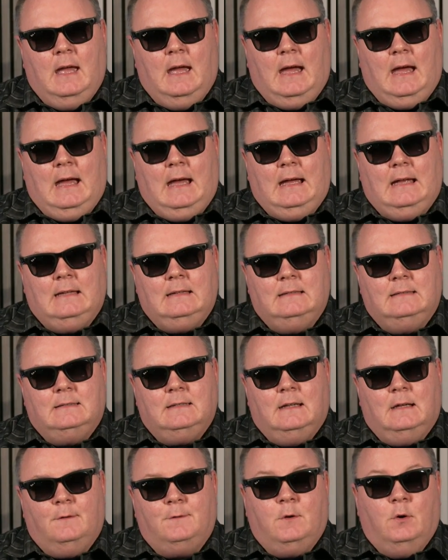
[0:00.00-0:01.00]
And,
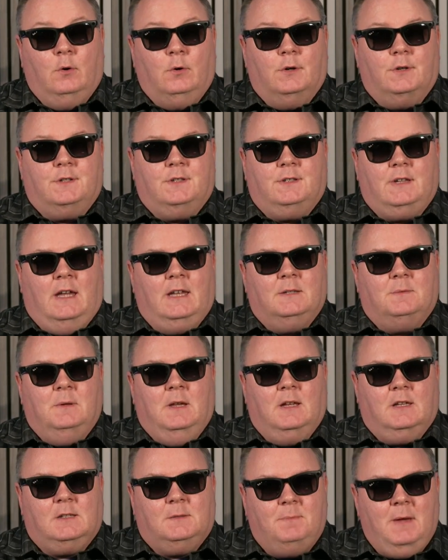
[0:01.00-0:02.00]
of course, as we
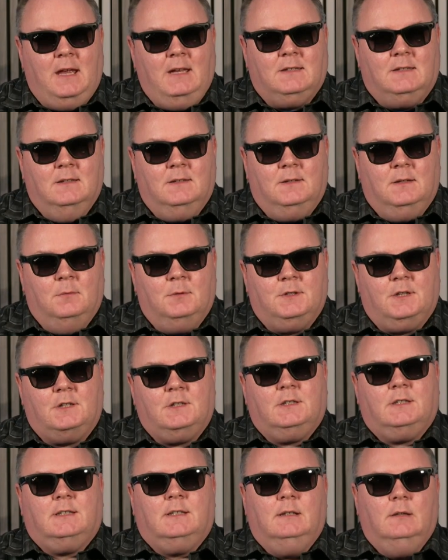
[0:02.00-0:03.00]
expected, there was a
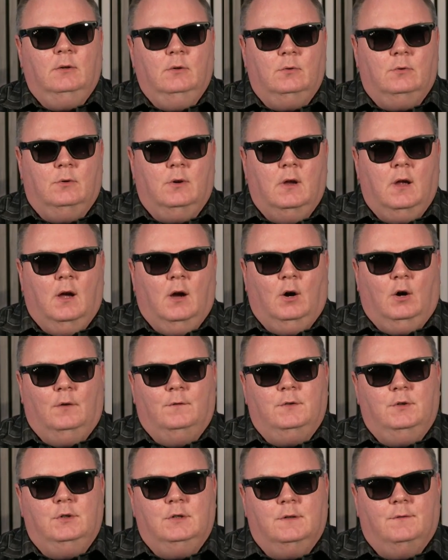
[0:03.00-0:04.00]
slew of
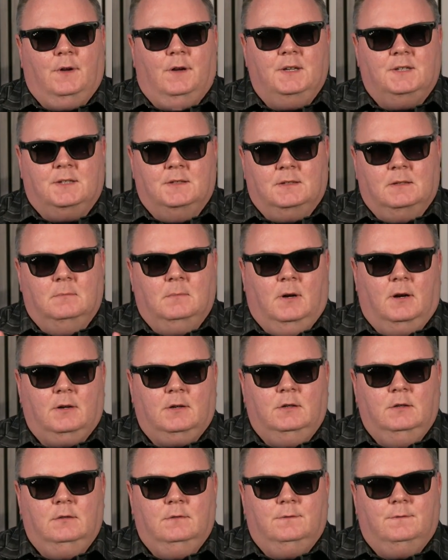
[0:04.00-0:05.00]
new devices. And,
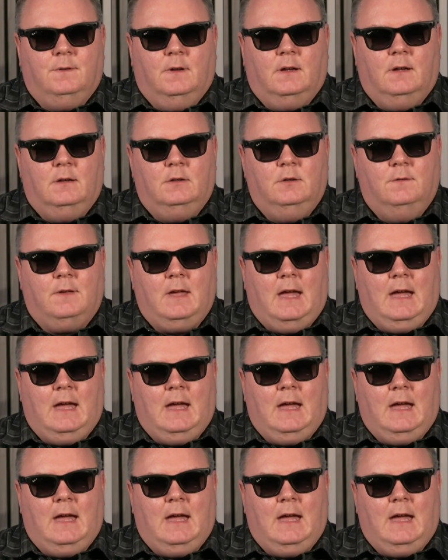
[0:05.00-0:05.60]
Mark, you've got